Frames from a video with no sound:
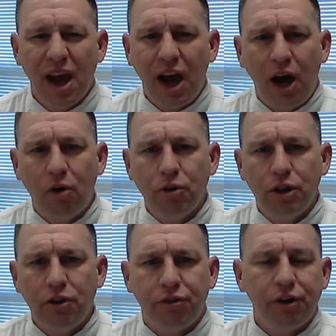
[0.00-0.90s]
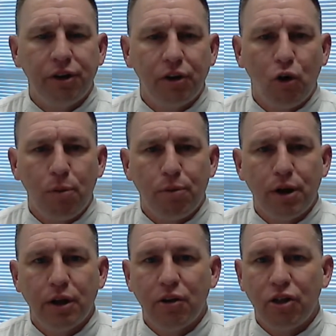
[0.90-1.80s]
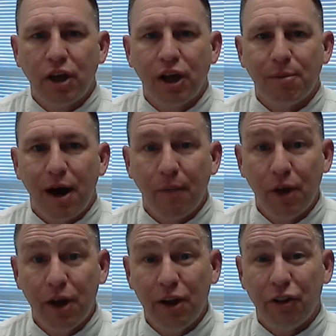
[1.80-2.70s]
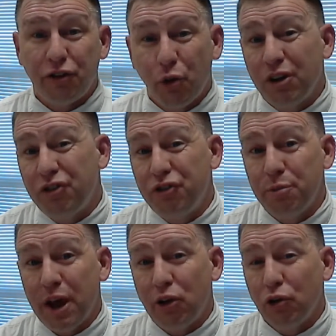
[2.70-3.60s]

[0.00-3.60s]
how these things get incorporated into thinking about the choices you make.